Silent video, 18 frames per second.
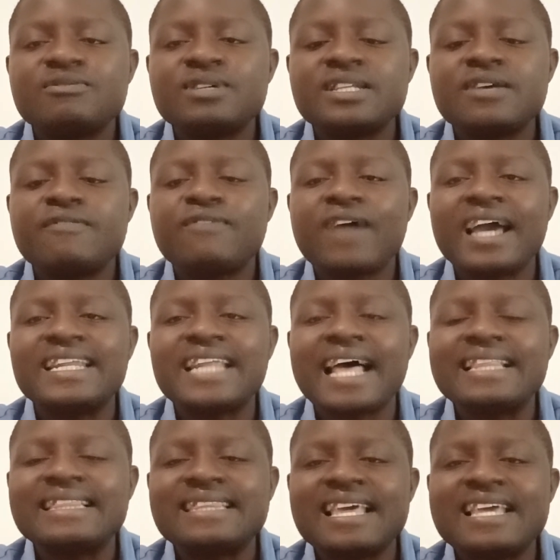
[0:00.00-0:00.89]
with the
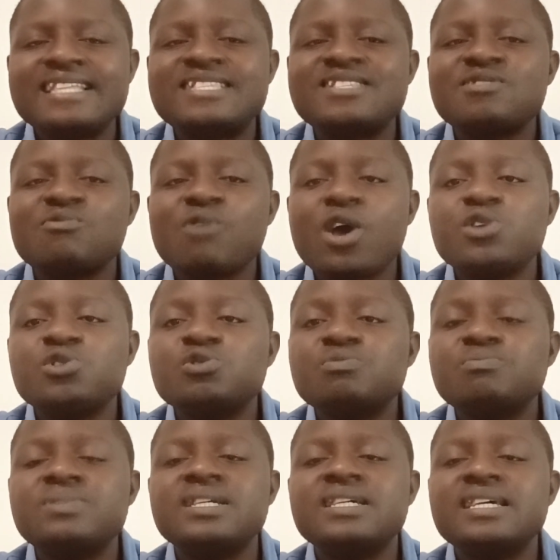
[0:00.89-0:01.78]
final date when
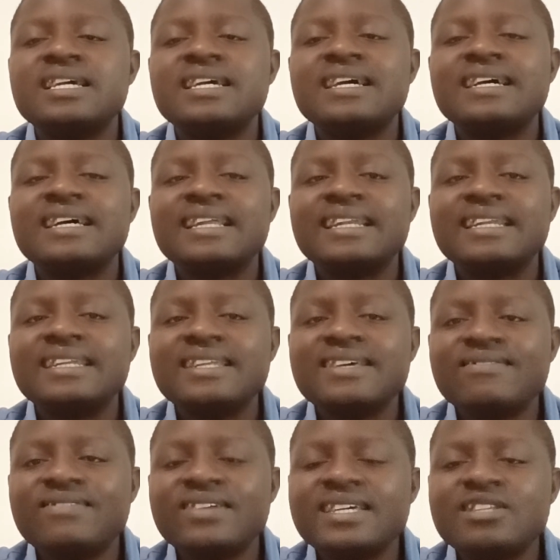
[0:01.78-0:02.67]
you'll be
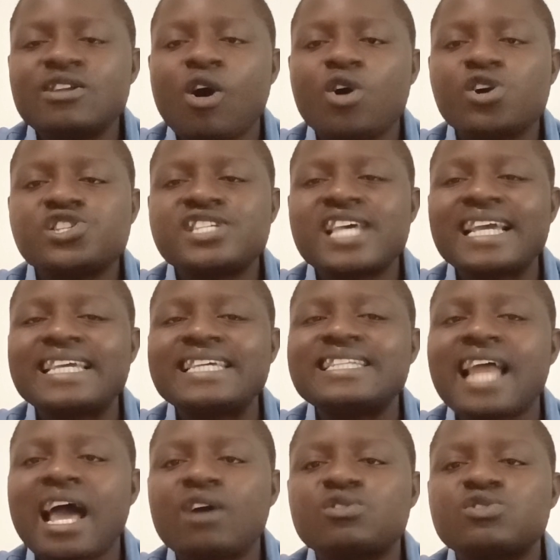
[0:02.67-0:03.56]
leaving or
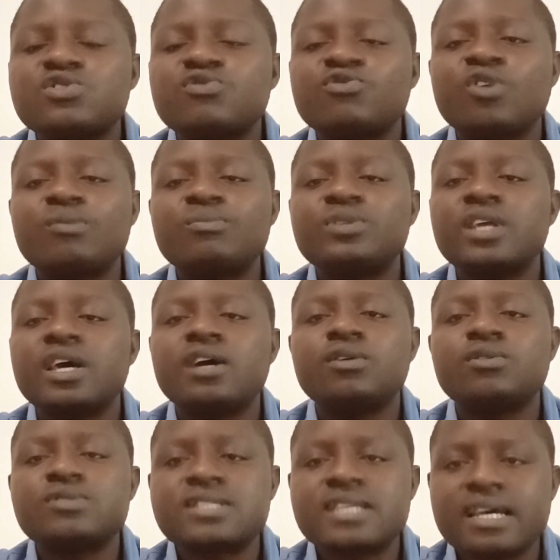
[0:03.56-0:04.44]
checking out from
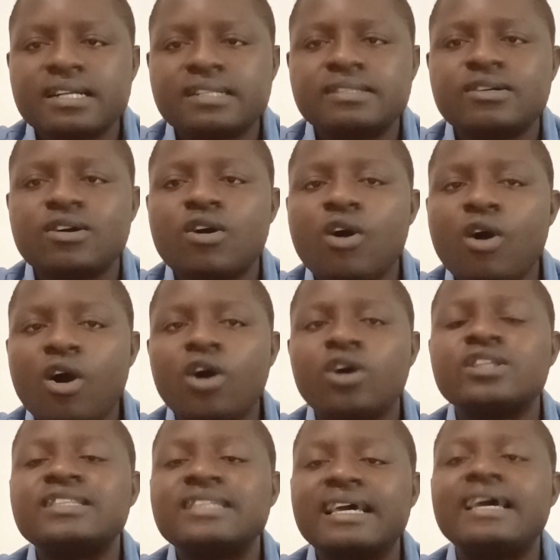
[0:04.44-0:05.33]
the hotel
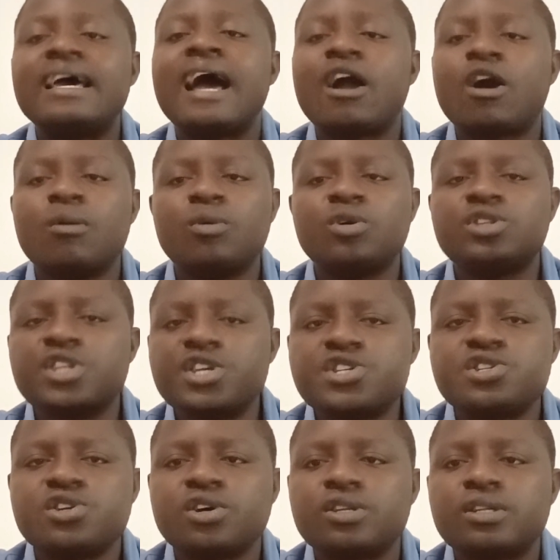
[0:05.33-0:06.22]
or the
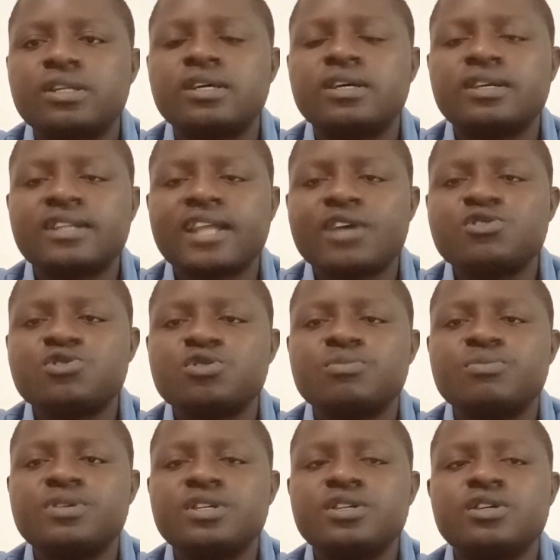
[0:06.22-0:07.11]
accommodation that
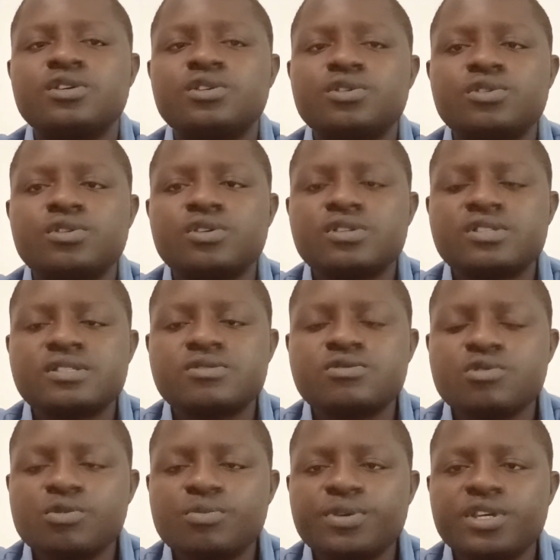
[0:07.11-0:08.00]
you'll
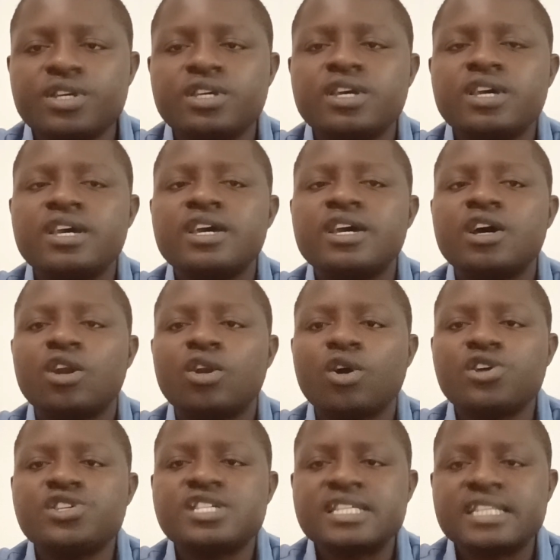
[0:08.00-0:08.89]
be
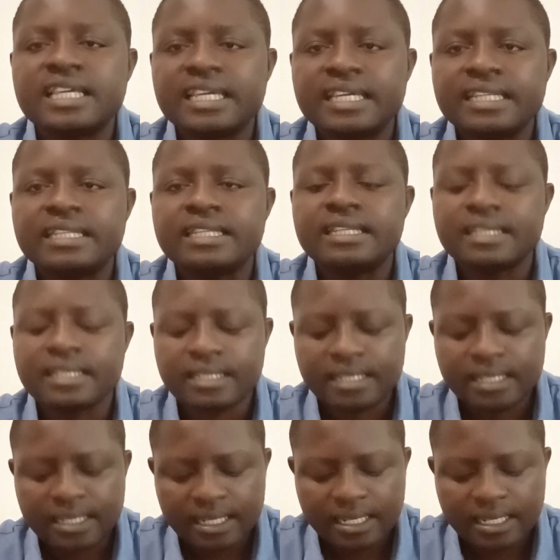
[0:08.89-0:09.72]
lodging in.